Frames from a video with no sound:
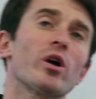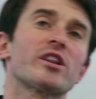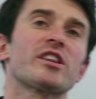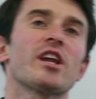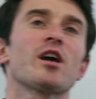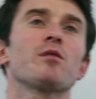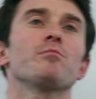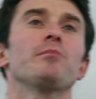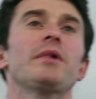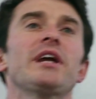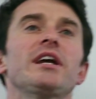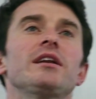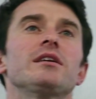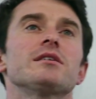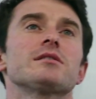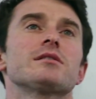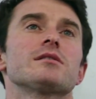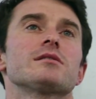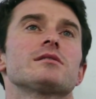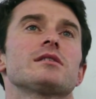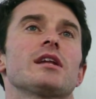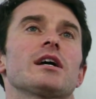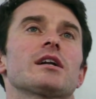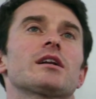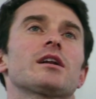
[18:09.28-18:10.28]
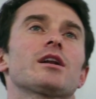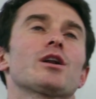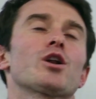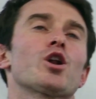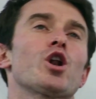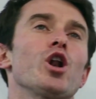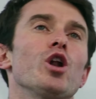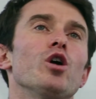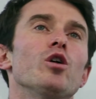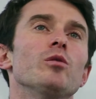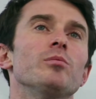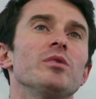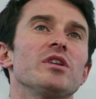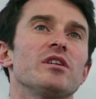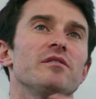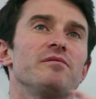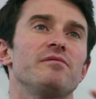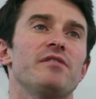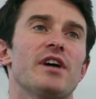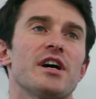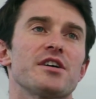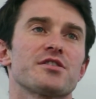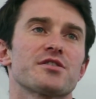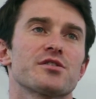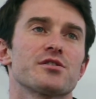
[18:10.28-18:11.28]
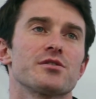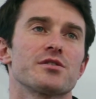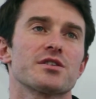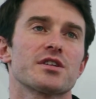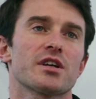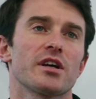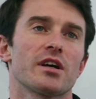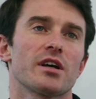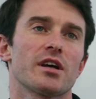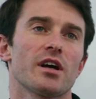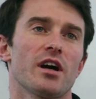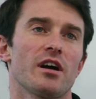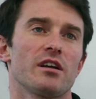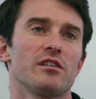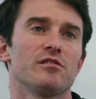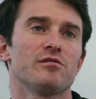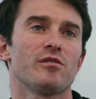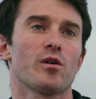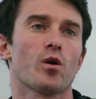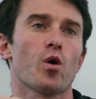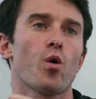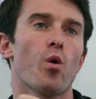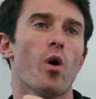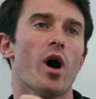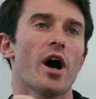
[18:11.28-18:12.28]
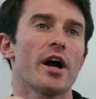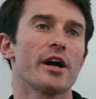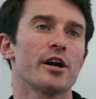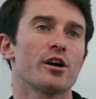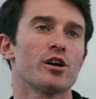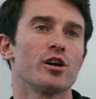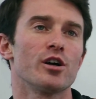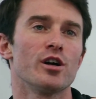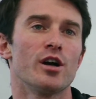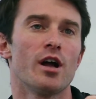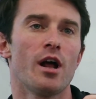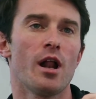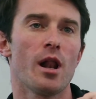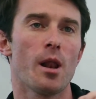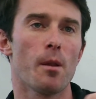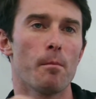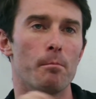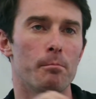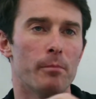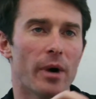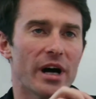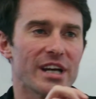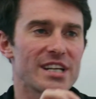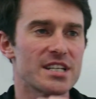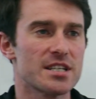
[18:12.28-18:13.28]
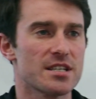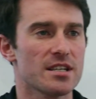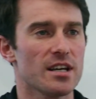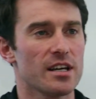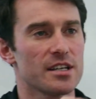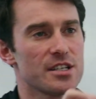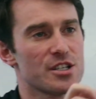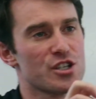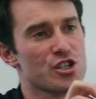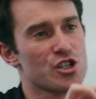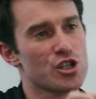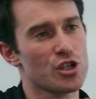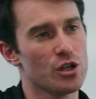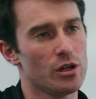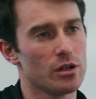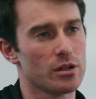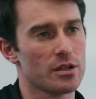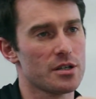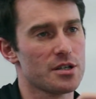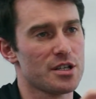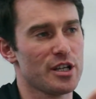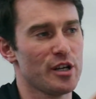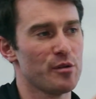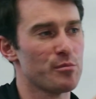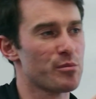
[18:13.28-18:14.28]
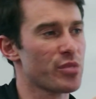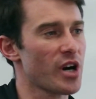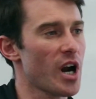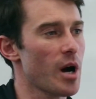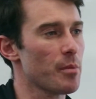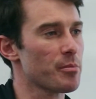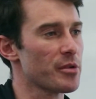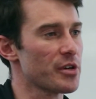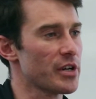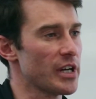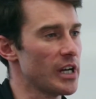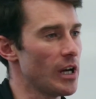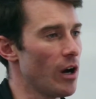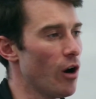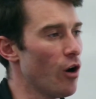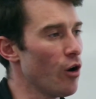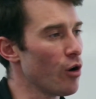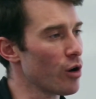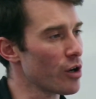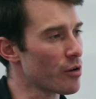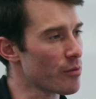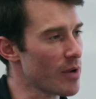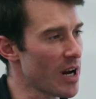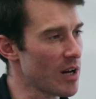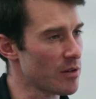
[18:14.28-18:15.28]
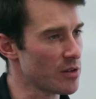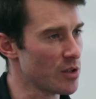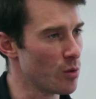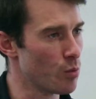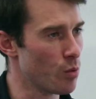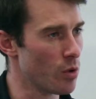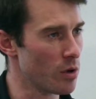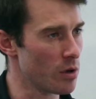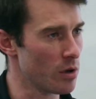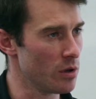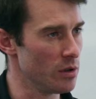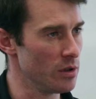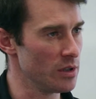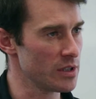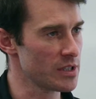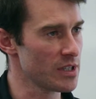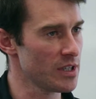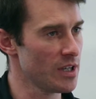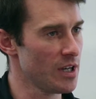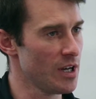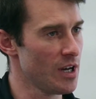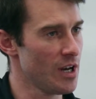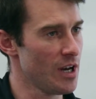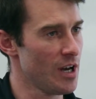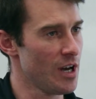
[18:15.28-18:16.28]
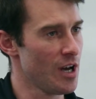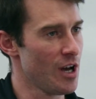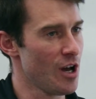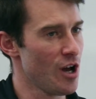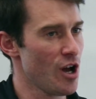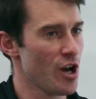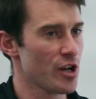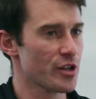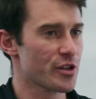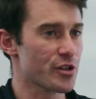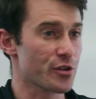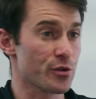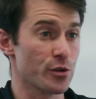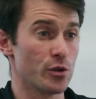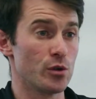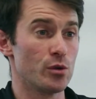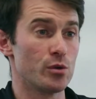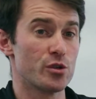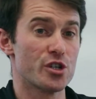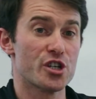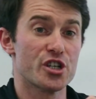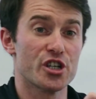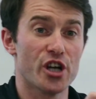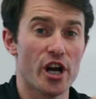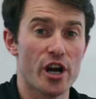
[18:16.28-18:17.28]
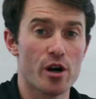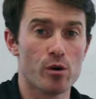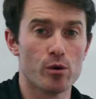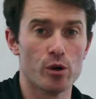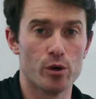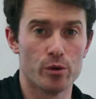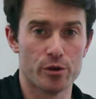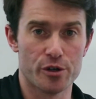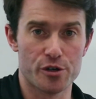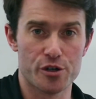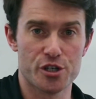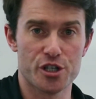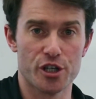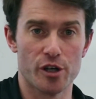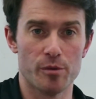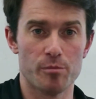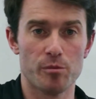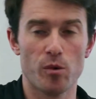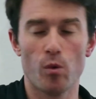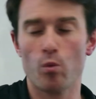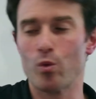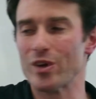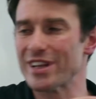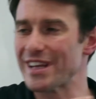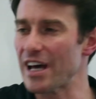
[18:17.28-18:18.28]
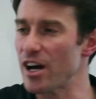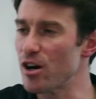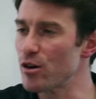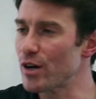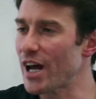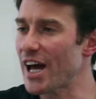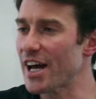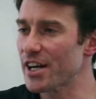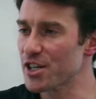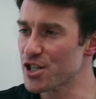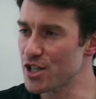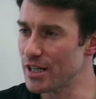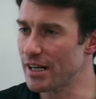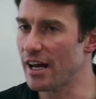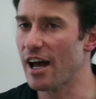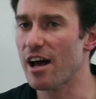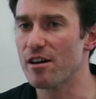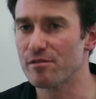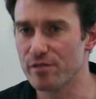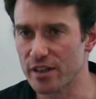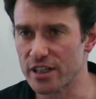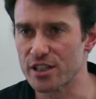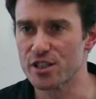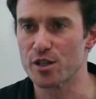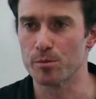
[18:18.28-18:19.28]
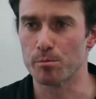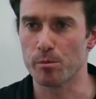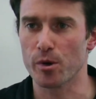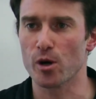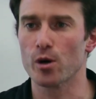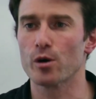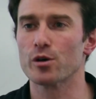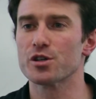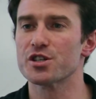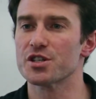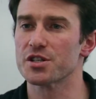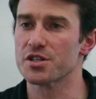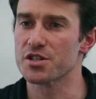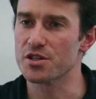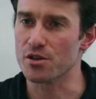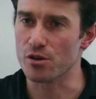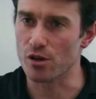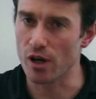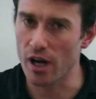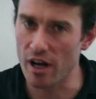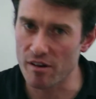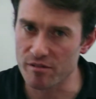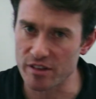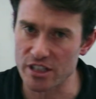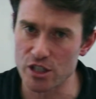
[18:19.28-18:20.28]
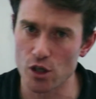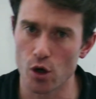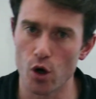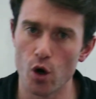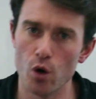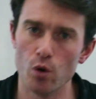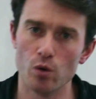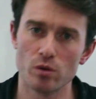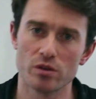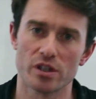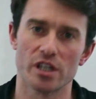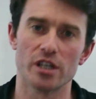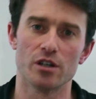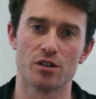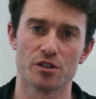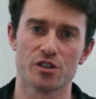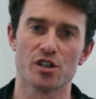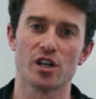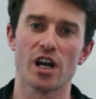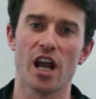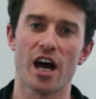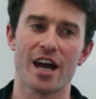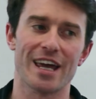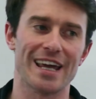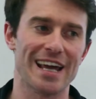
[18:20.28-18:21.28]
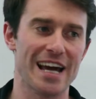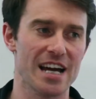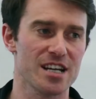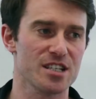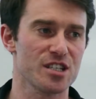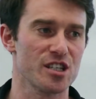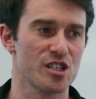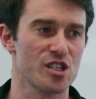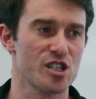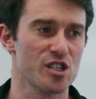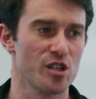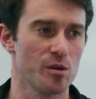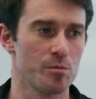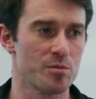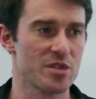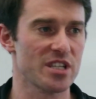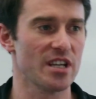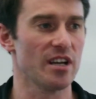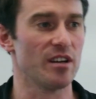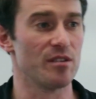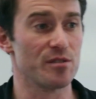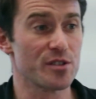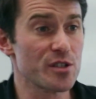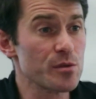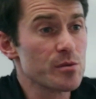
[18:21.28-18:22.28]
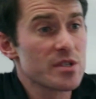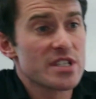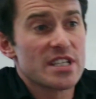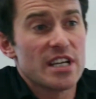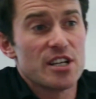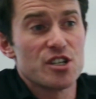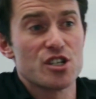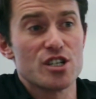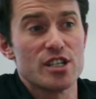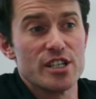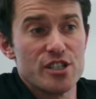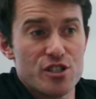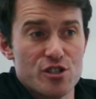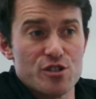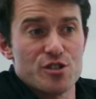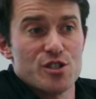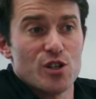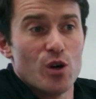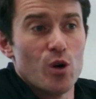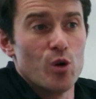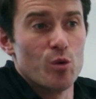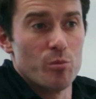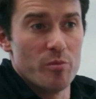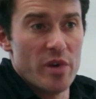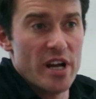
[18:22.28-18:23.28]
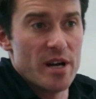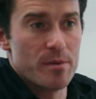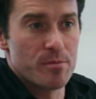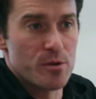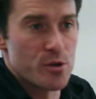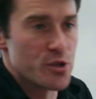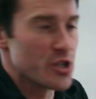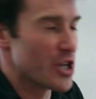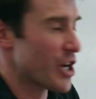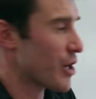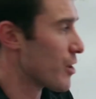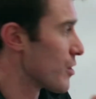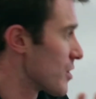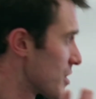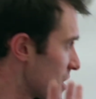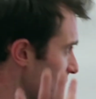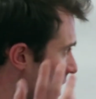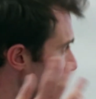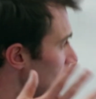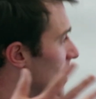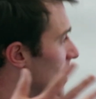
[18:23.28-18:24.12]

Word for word: What they mean is, is that global investors can kind of acquire bite-sized chunks in property all around the world through share ownership without actually having to purchase or having to own the underlying assets themselves. You essentially just own paper shares,